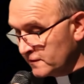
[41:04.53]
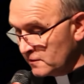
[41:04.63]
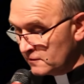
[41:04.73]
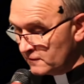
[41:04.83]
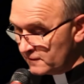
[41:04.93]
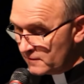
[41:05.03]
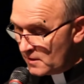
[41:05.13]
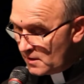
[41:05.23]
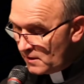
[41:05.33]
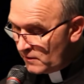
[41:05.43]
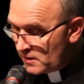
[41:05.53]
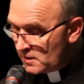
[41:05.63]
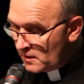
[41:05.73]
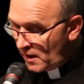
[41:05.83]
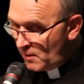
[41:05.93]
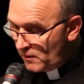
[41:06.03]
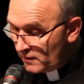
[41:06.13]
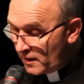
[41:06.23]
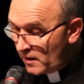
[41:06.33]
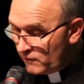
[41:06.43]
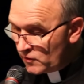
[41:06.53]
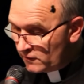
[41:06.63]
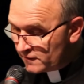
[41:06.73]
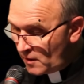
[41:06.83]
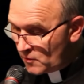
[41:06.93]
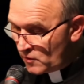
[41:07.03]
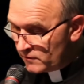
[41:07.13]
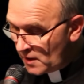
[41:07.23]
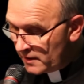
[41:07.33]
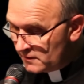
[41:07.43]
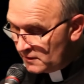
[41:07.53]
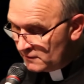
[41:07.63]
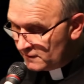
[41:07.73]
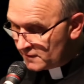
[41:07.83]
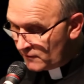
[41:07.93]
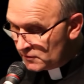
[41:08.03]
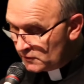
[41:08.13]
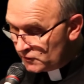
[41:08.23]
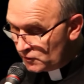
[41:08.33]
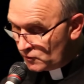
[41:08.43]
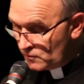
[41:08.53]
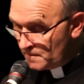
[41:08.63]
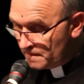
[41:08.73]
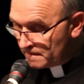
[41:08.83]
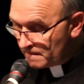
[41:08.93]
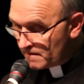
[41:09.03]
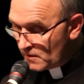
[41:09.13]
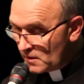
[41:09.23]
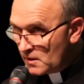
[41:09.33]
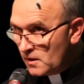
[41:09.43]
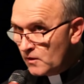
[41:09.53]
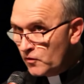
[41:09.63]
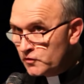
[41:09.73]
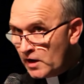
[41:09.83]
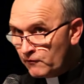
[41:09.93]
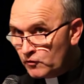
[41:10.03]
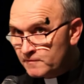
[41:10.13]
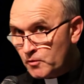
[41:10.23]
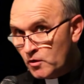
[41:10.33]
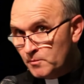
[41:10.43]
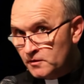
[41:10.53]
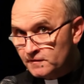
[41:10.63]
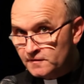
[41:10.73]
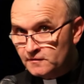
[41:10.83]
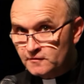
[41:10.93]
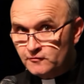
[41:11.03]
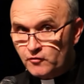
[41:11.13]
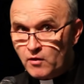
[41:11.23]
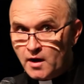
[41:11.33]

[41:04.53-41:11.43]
Walter Halloran, the former soldier turned seminarian, stood as a pillar of strength, his oak